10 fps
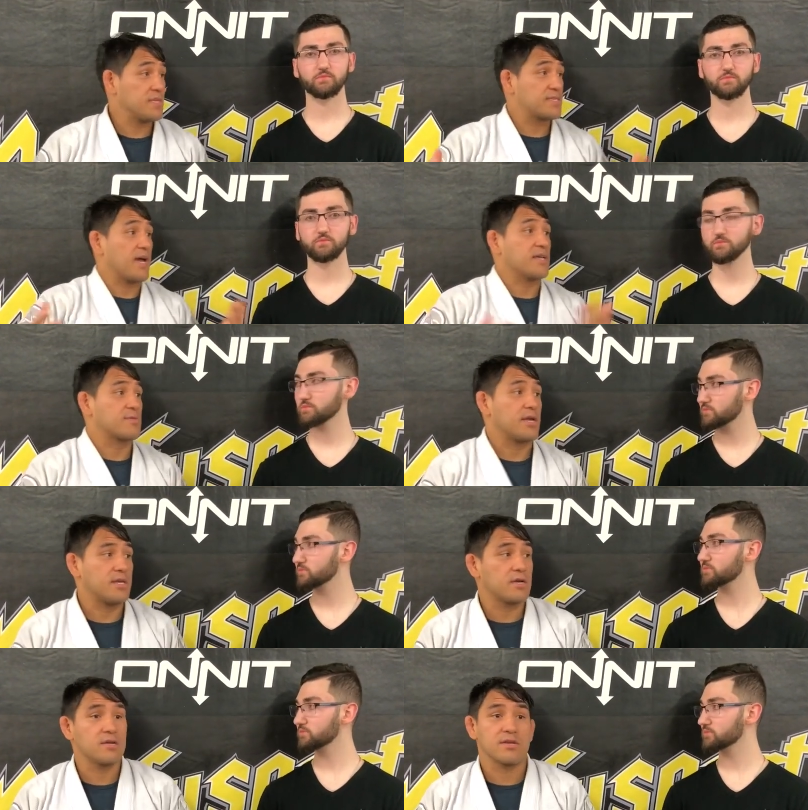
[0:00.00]
Speaker 1: them. These guys right
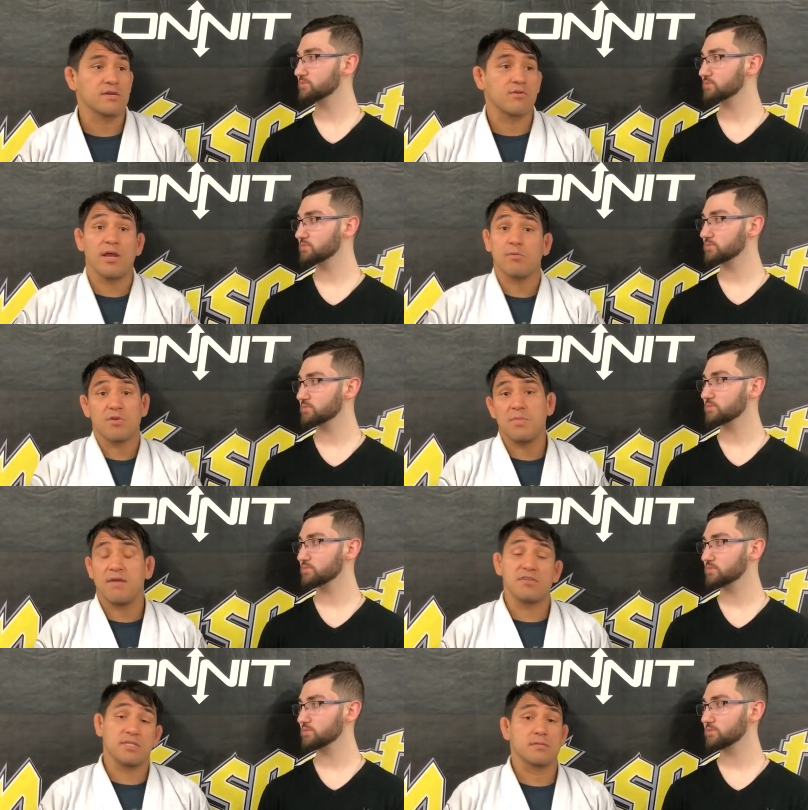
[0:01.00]
here, they're grinding with me
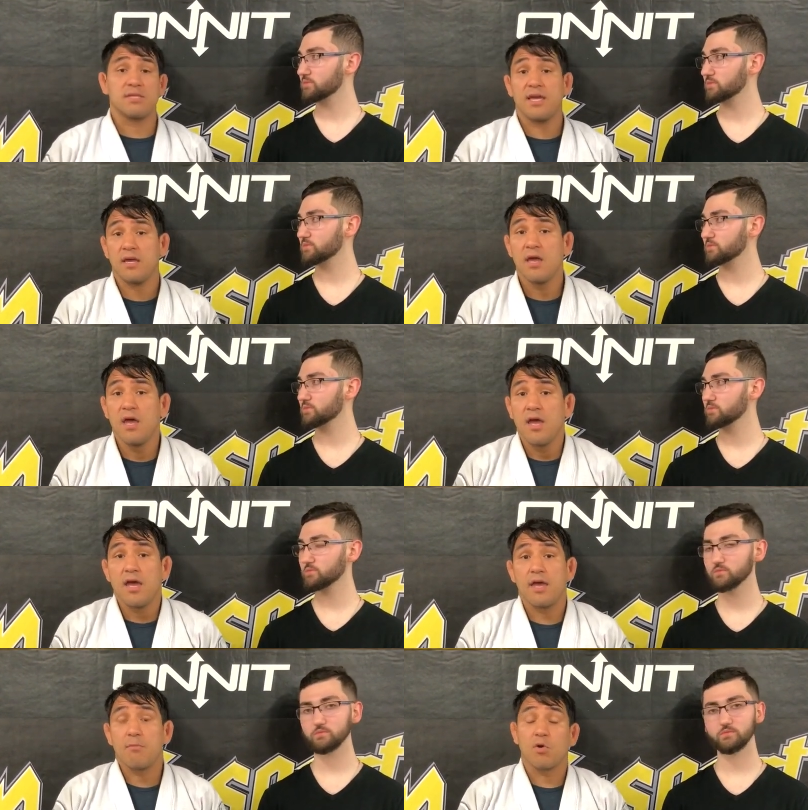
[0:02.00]
every single day,
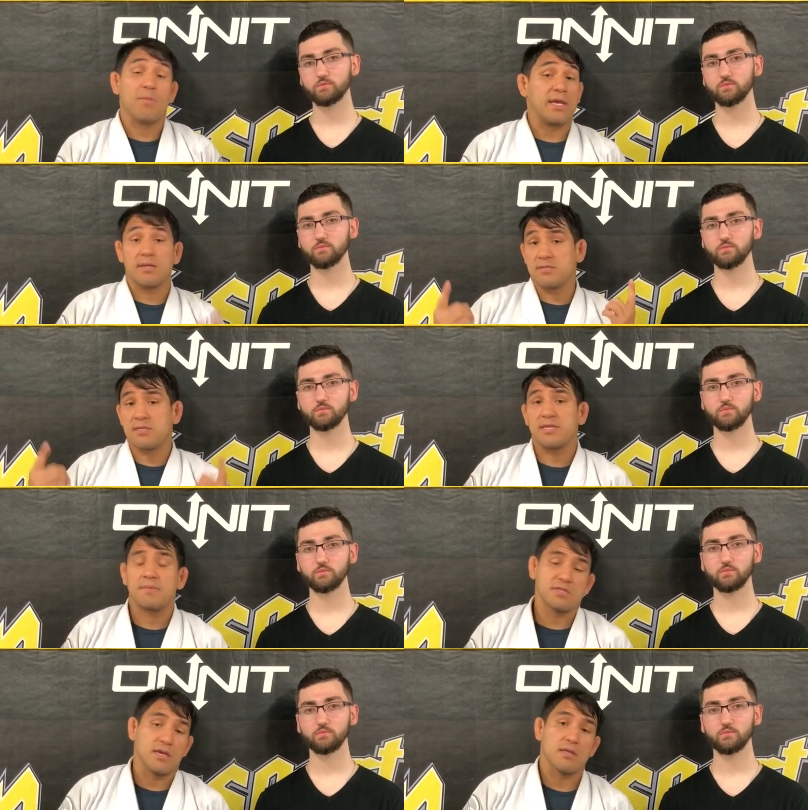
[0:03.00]
and we're making it to the
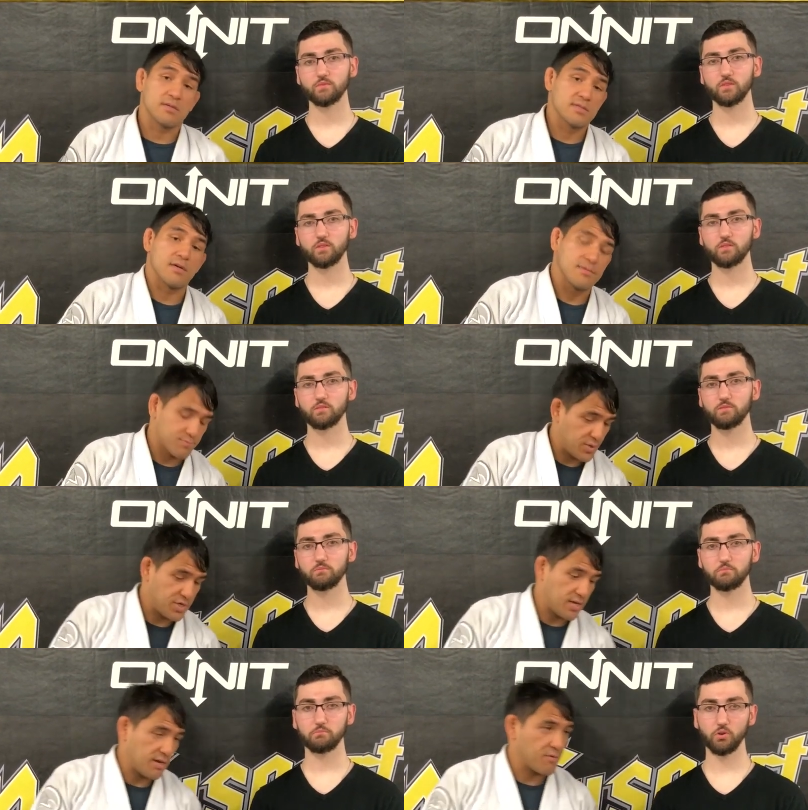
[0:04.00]
top together. So yeah.
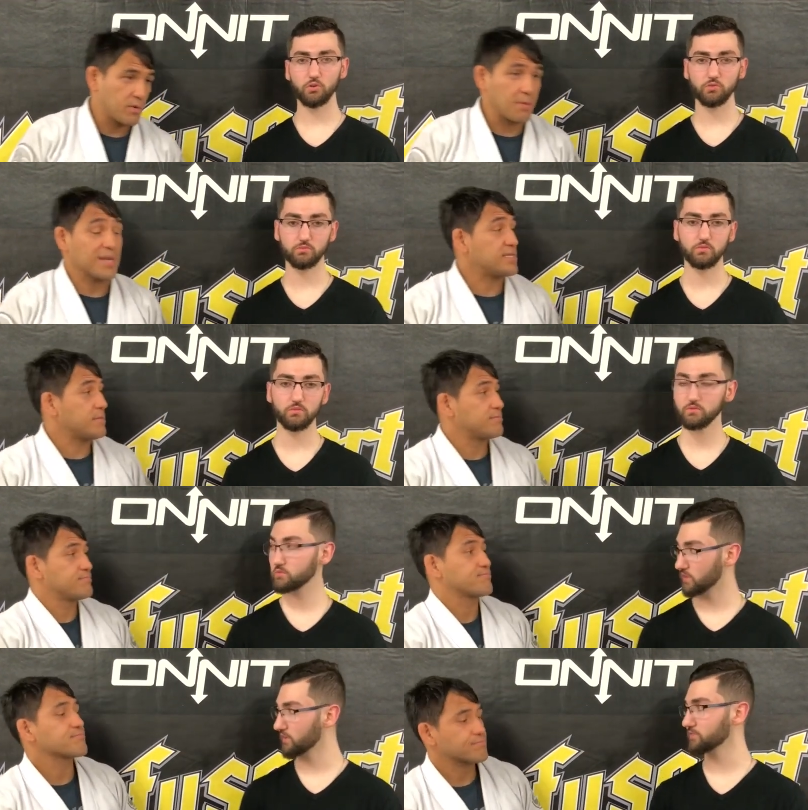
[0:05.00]
appreciate everyone in my team.
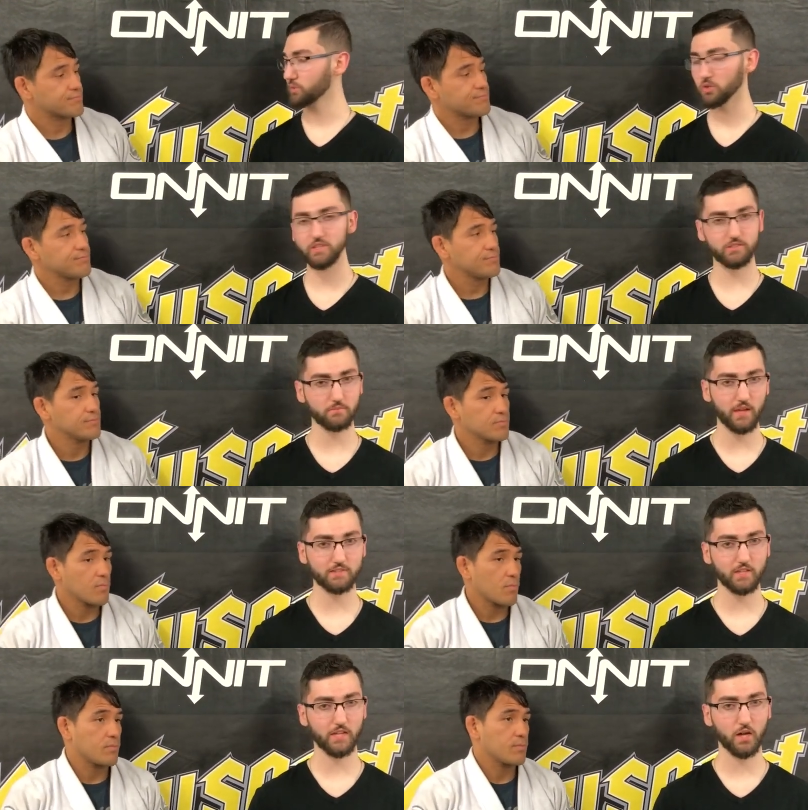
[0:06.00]
Speaker 2: Definitely. Well, this is
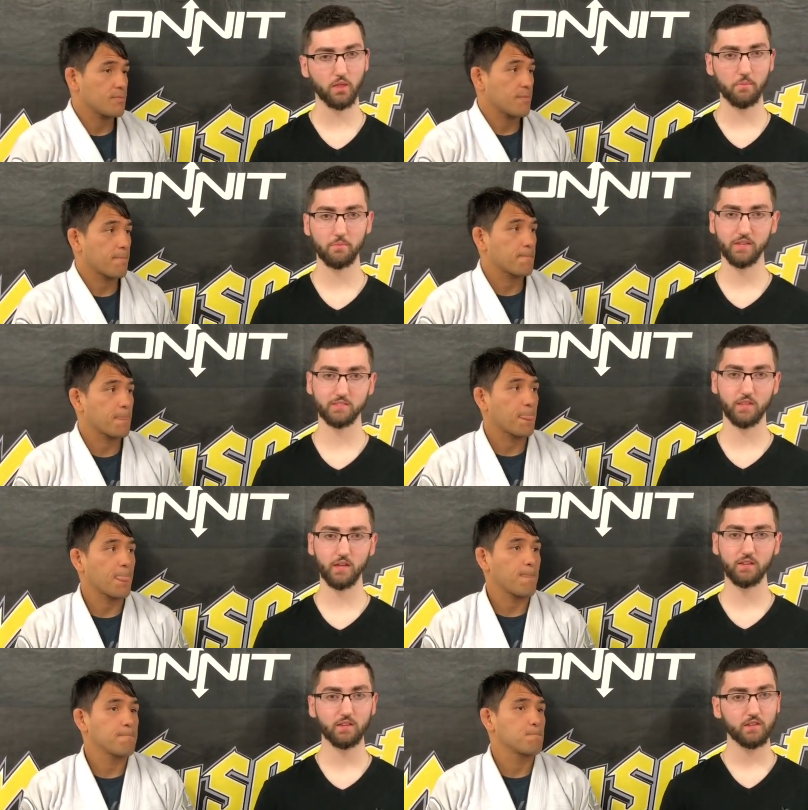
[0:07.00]
Matt signing out with MMA
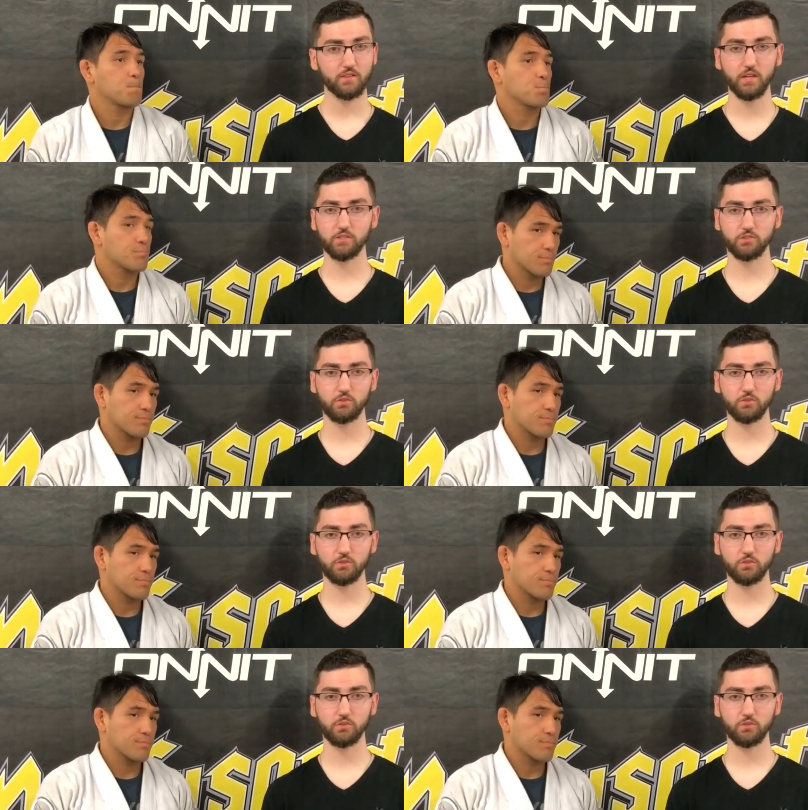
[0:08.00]
Today. Thank you